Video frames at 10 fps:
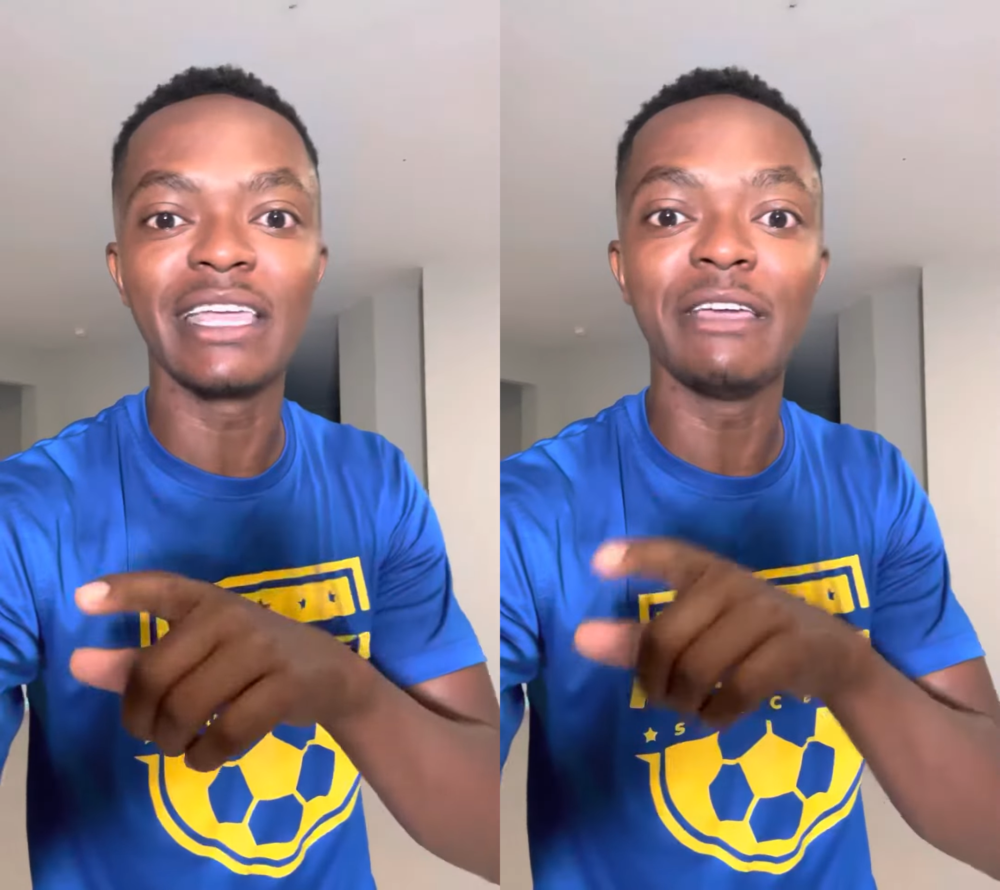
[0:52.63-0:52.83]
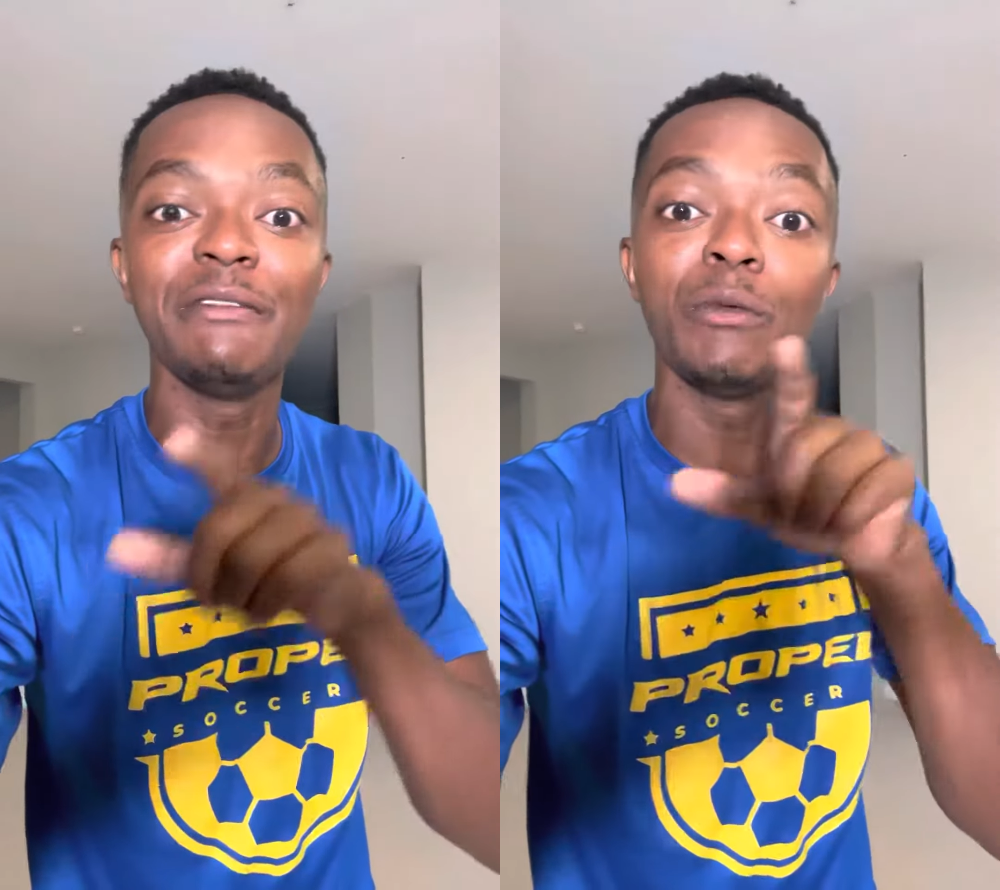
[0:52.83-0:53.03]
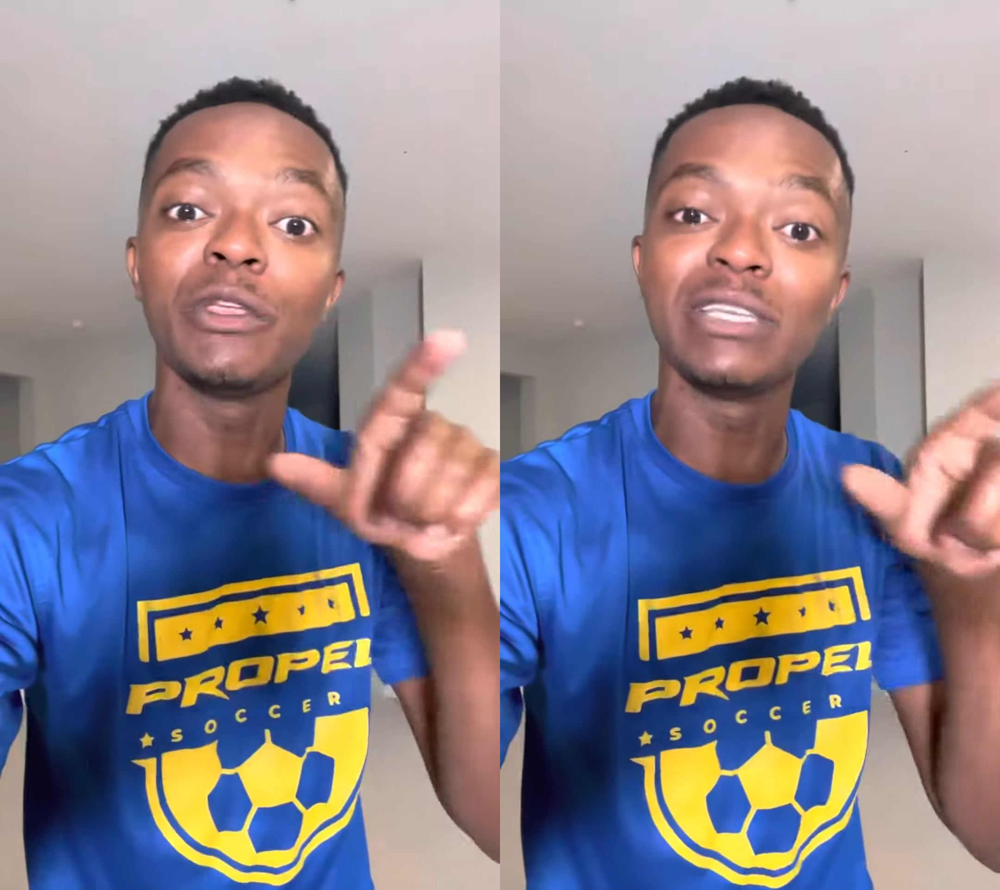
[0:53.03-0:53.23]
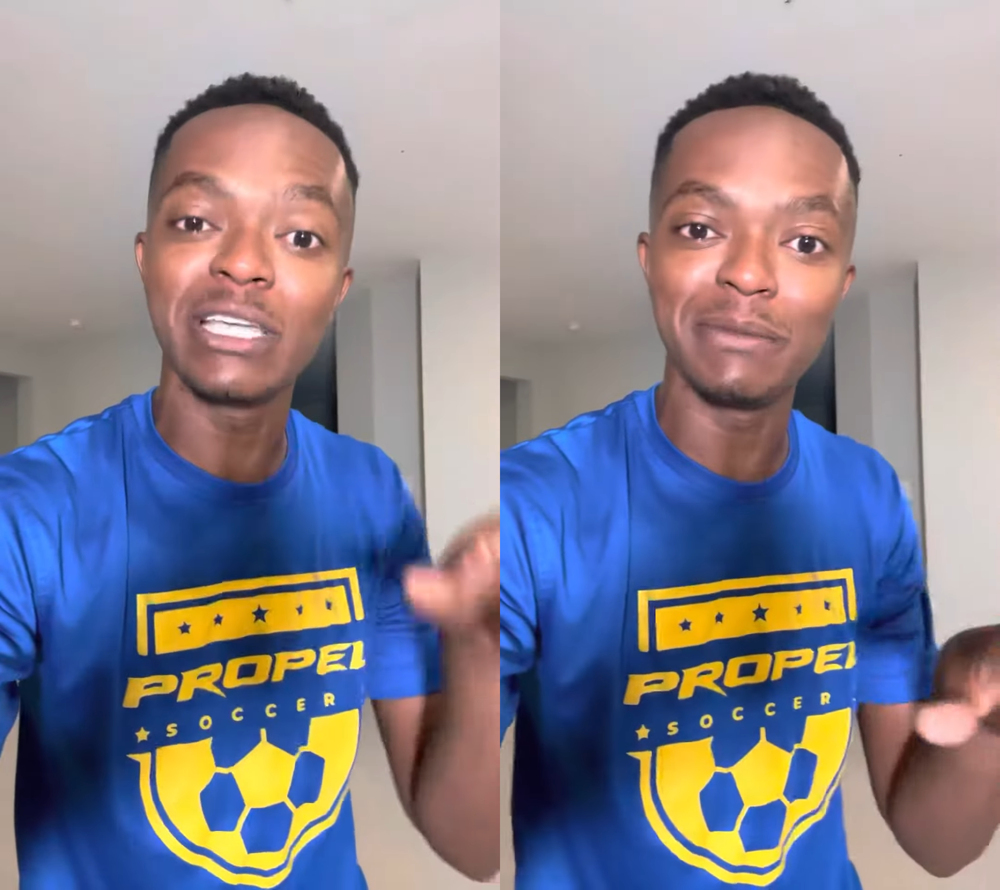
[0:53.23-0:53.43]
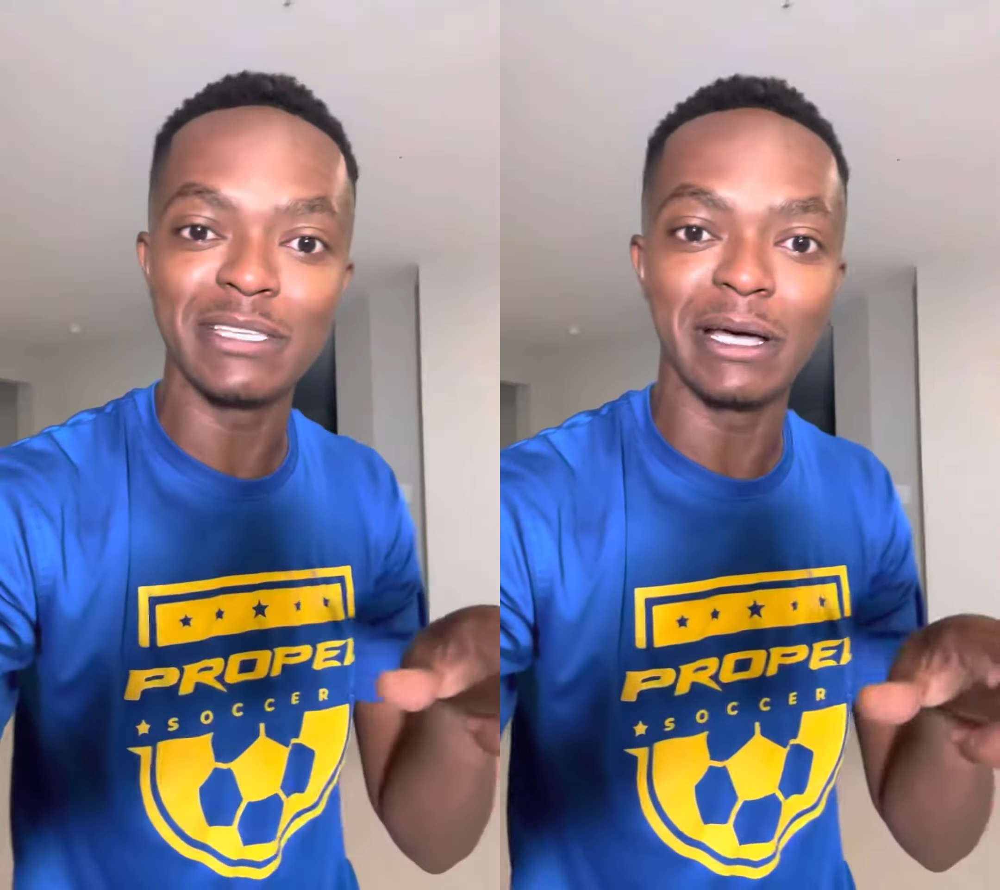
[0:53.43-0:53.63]
Even when your
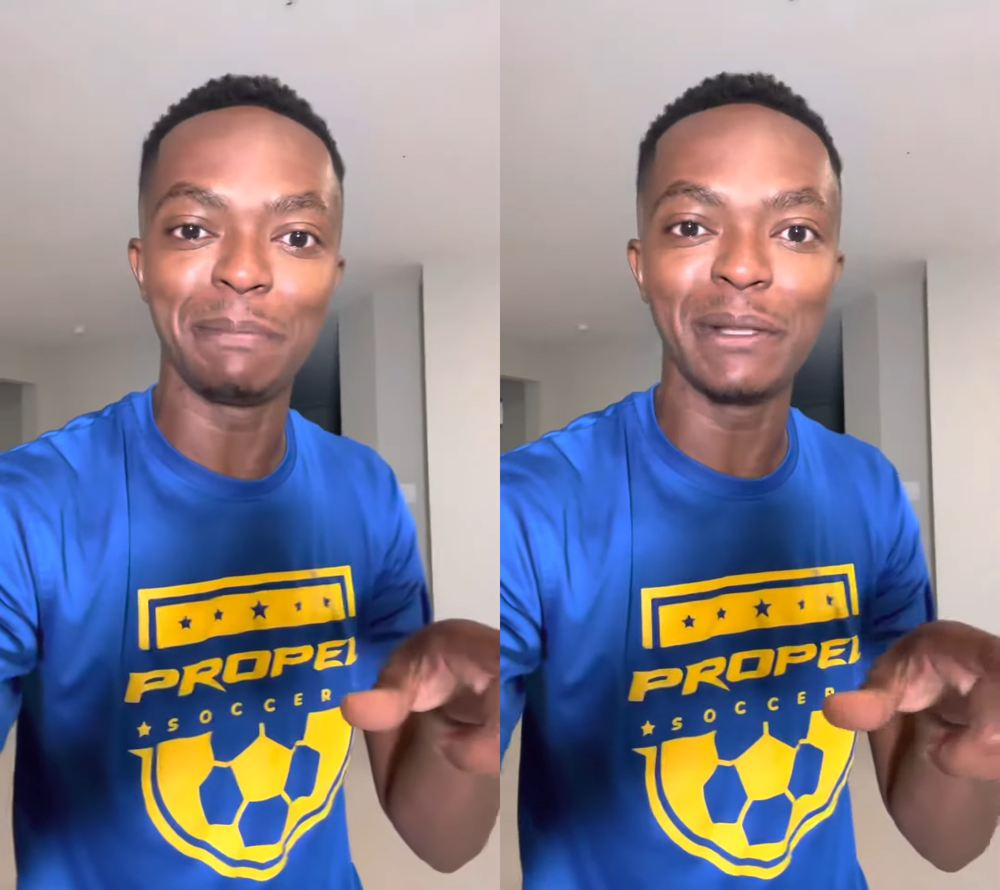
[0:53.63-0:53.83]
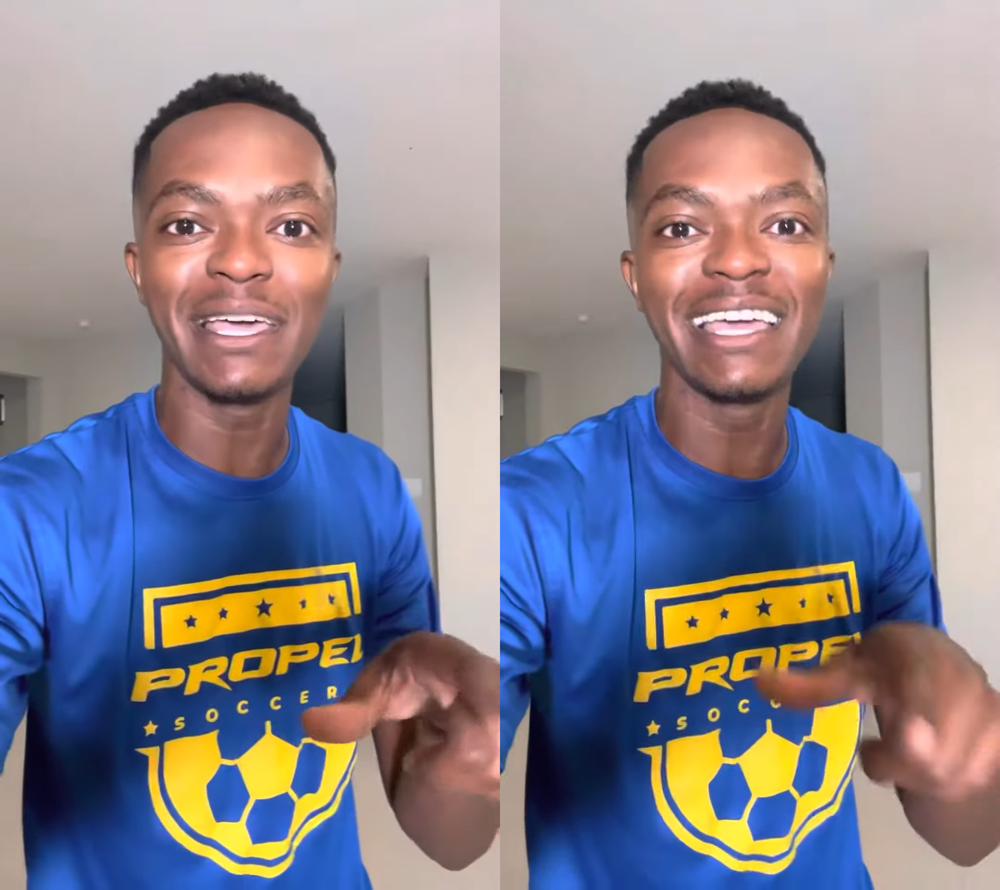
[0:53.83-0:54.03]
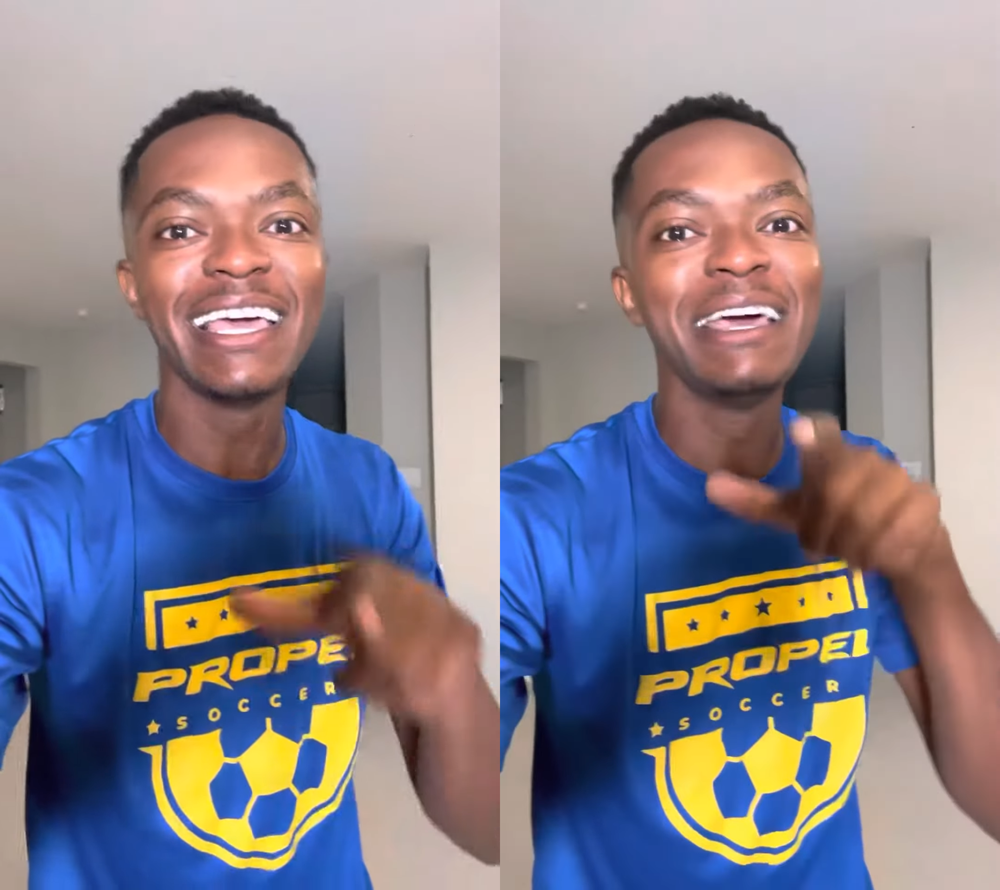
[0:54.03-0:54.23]
team is not playing,